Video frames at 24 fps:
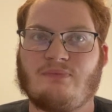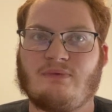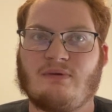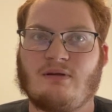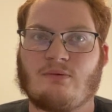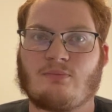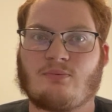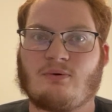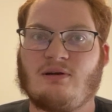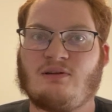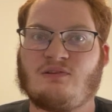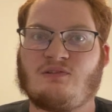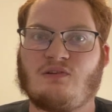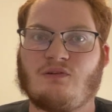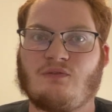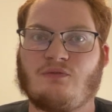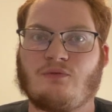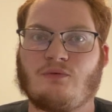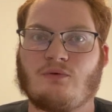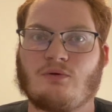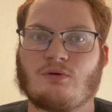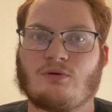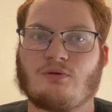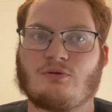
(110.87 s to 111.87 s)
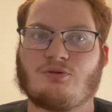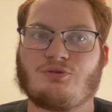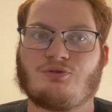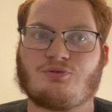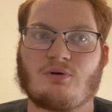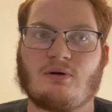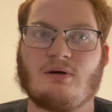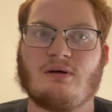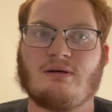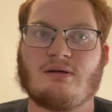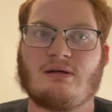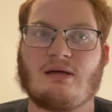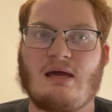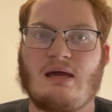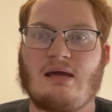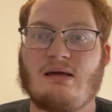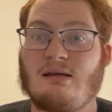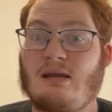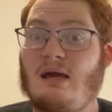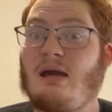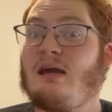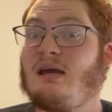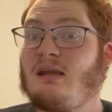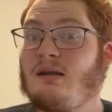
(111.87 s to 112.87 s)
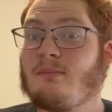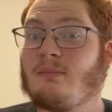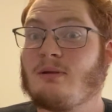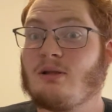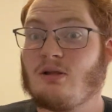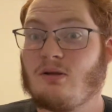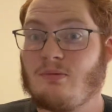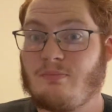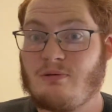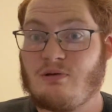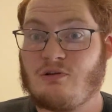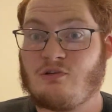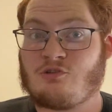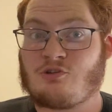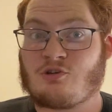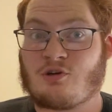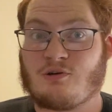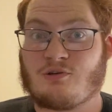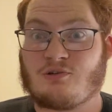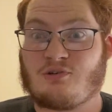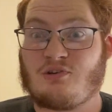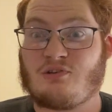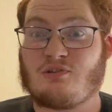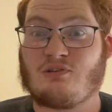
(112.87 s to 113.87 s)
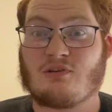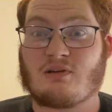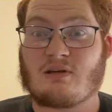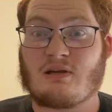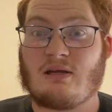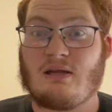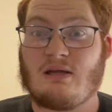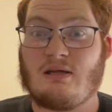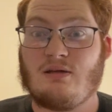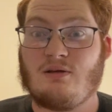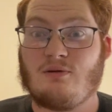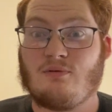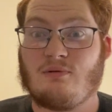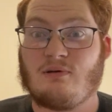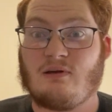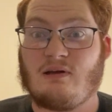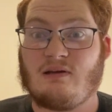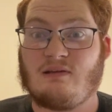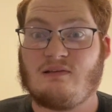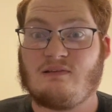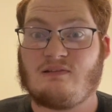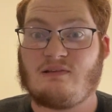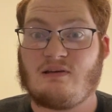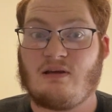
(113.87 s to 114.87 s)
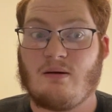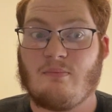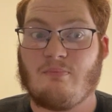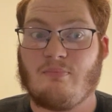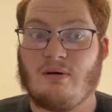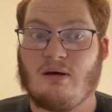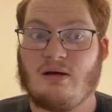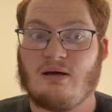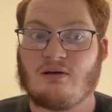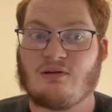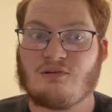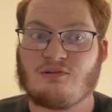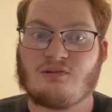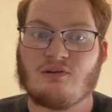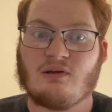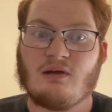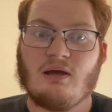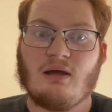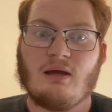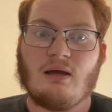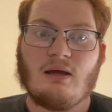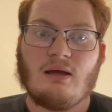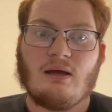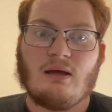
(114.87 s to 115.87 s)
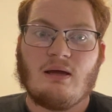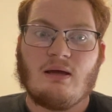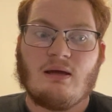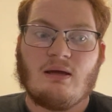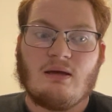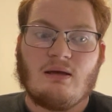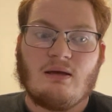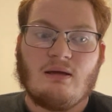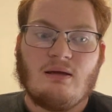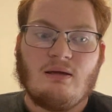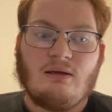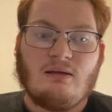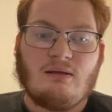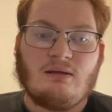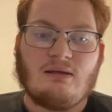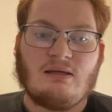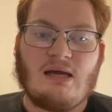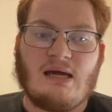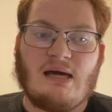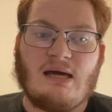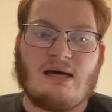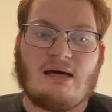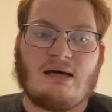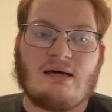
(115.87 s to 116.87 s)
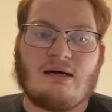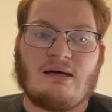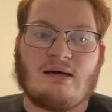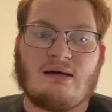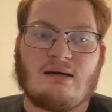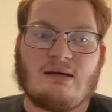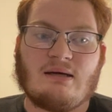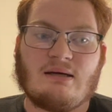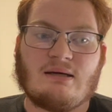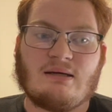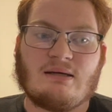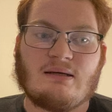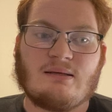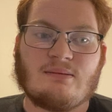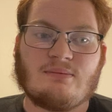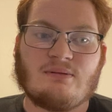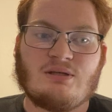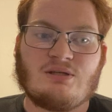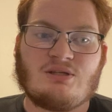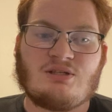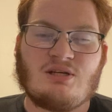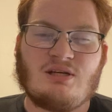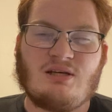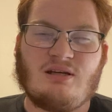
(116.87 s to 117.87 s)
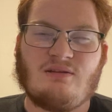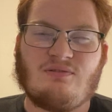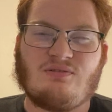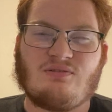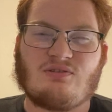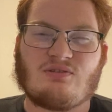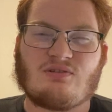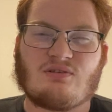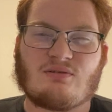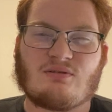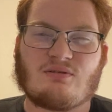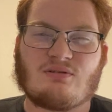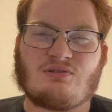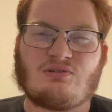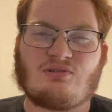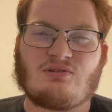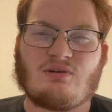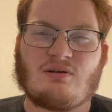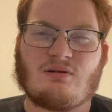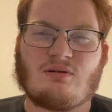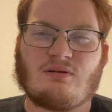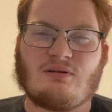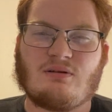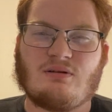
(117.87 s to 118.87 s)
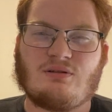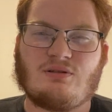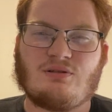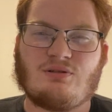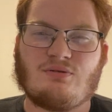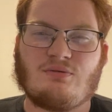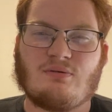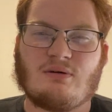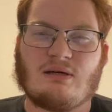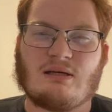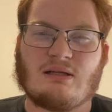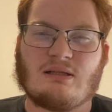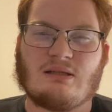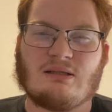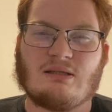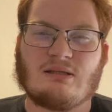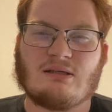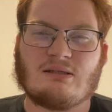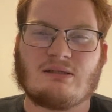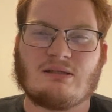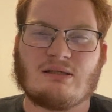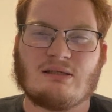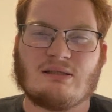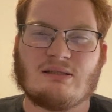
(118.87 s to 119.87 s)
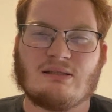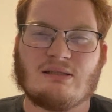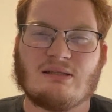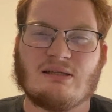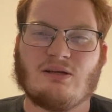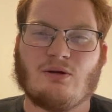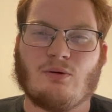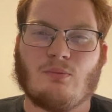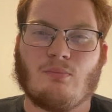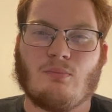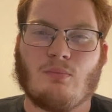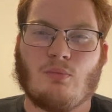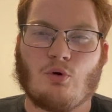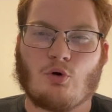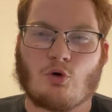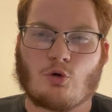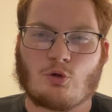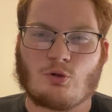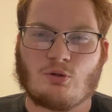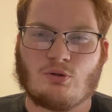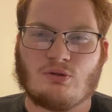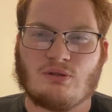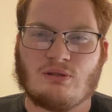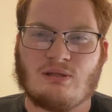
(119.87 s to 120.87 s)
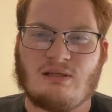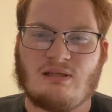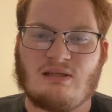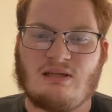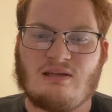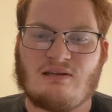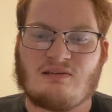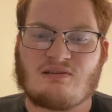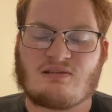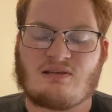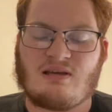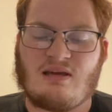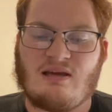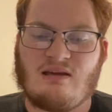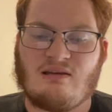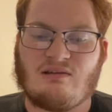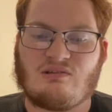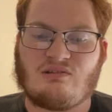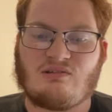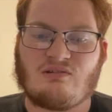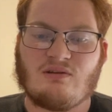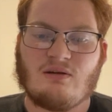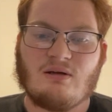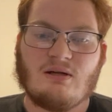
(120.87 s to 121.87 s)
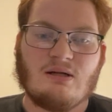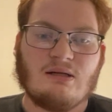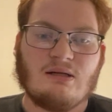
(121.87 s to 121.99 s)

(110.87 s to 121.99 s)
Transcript: arrested for drug and animal abuse charges. Looking at you, Isaiah Bugs. Yeah, the Chiefs are starting to look a little mortal in this case.